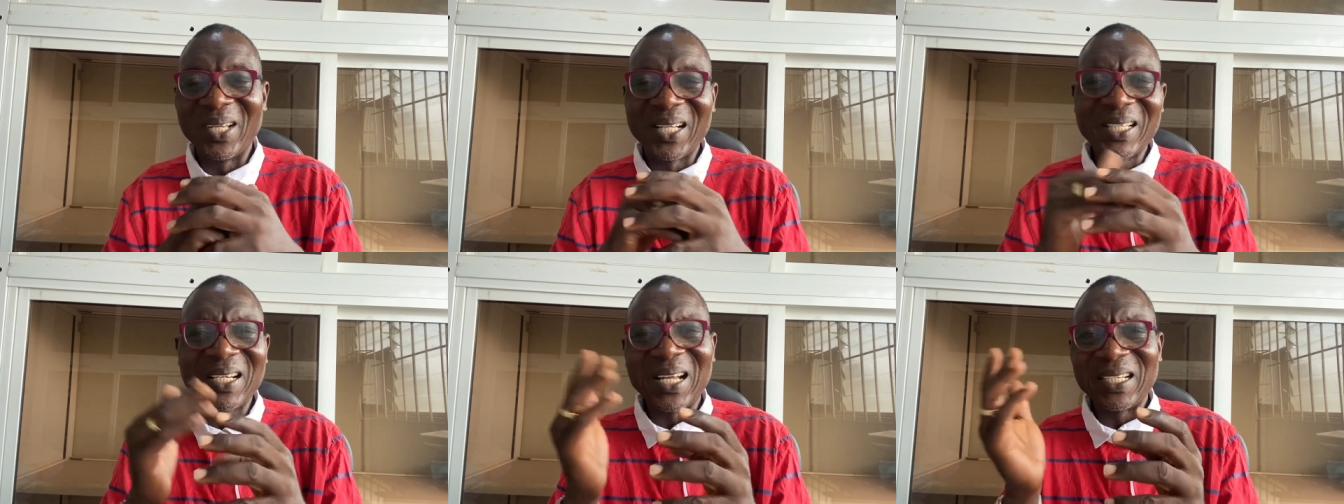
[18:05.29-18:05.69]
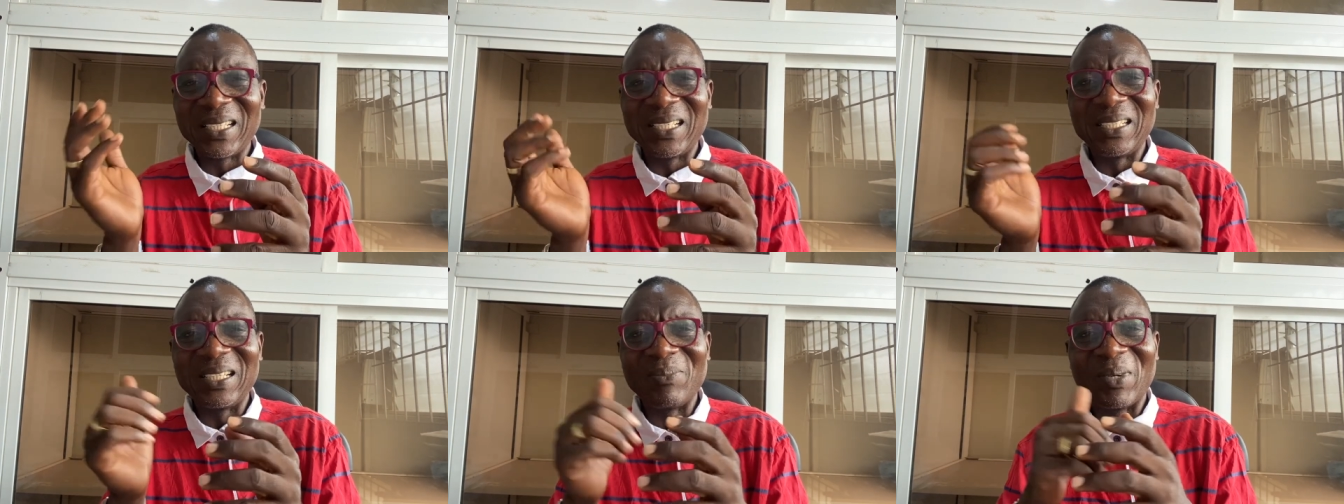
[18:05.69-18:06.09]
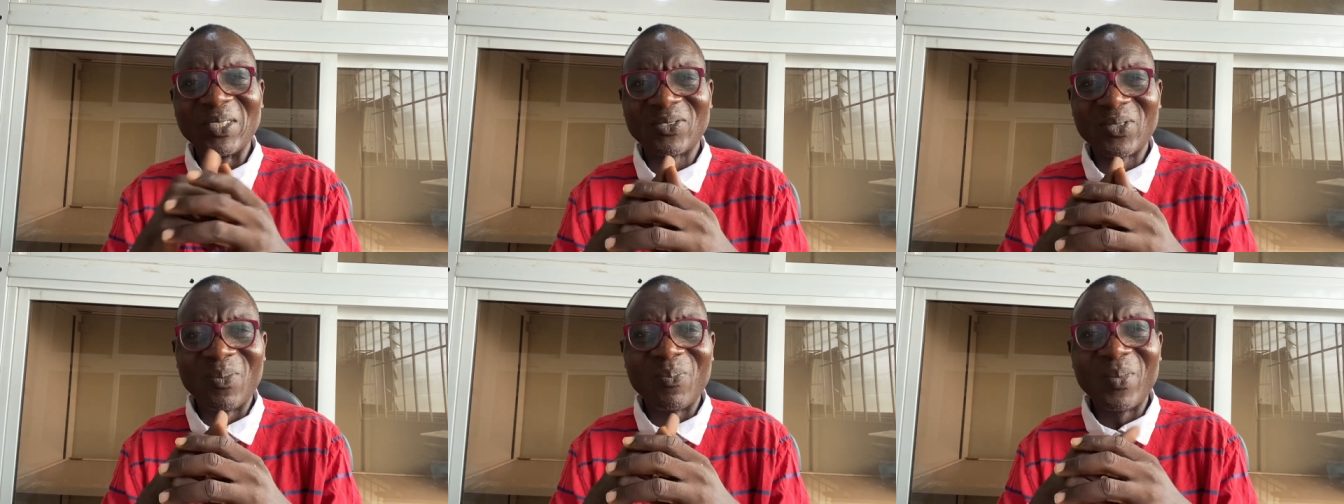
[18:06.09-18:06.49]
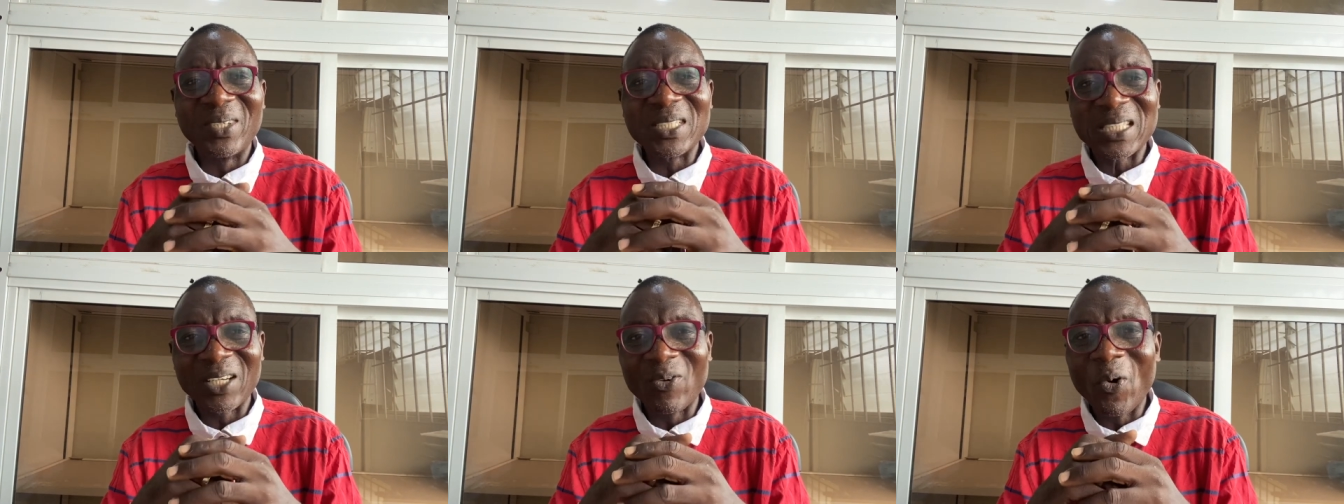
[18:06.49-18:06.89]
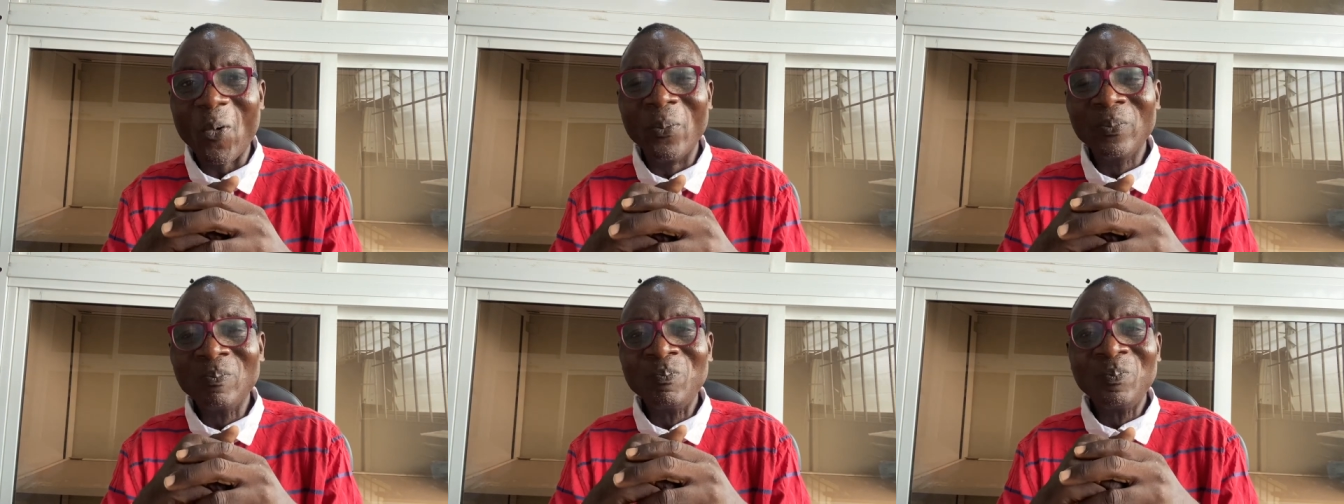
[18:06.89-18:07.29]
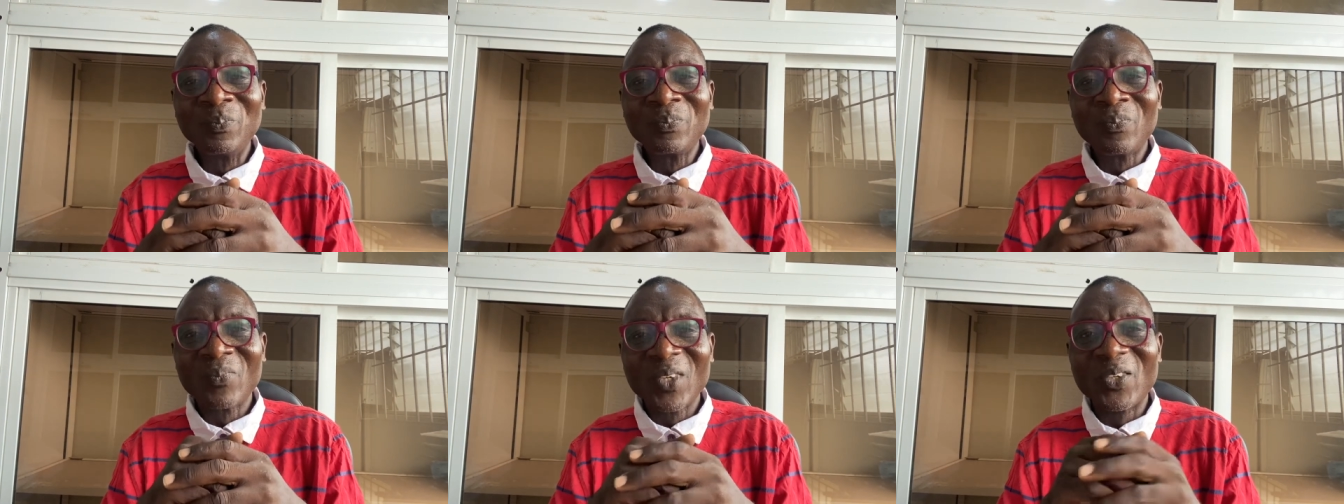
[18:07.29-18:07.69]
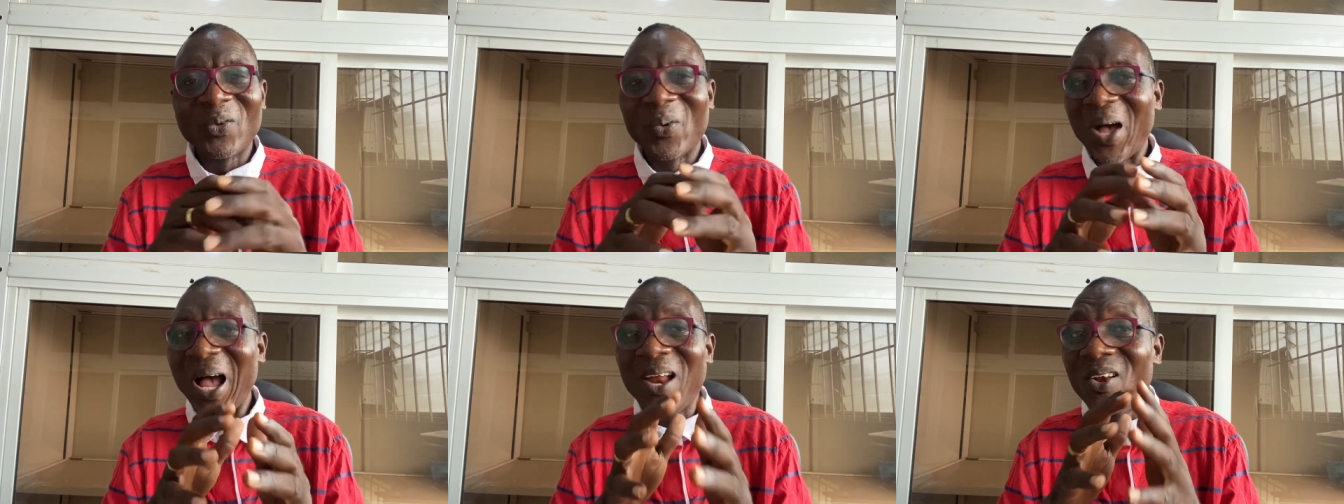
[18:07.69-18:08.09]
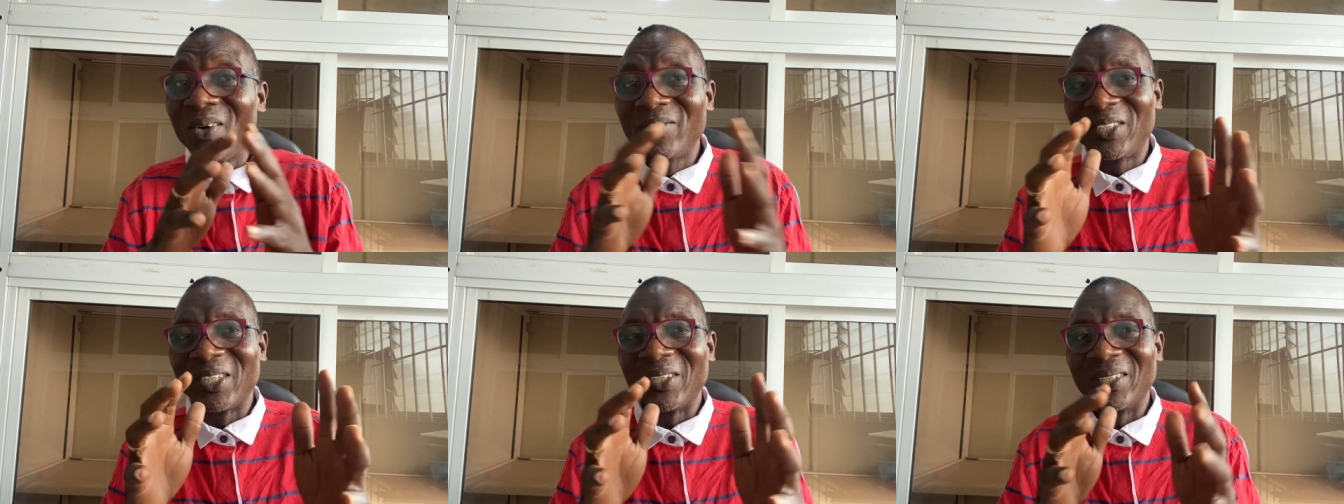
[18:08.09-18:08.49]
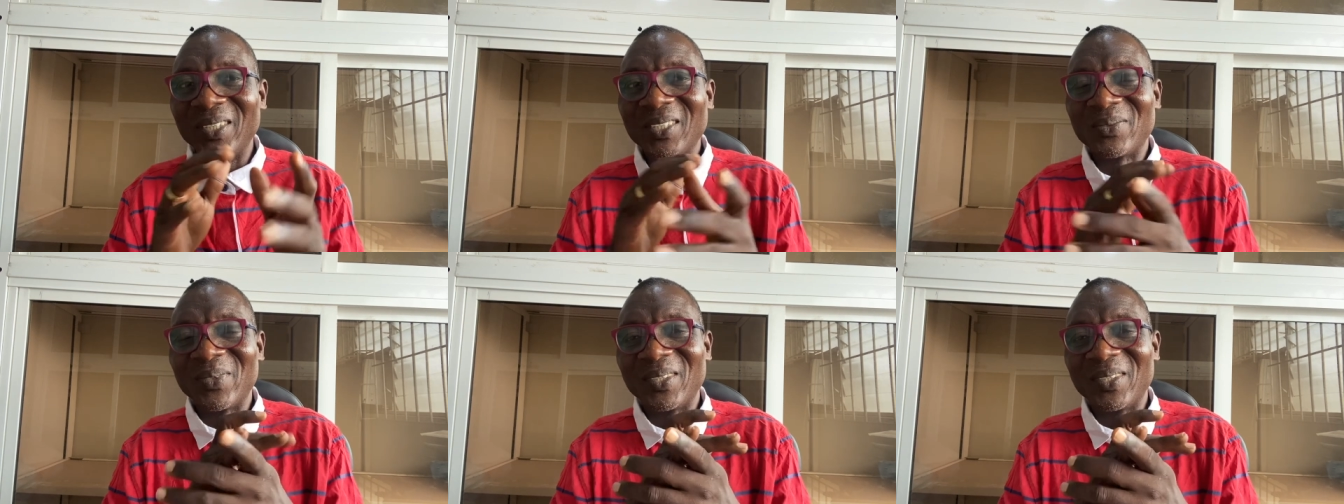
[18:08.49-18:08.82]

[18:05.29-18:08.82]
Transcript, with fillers: I think I did it about some months ago. So I love theories.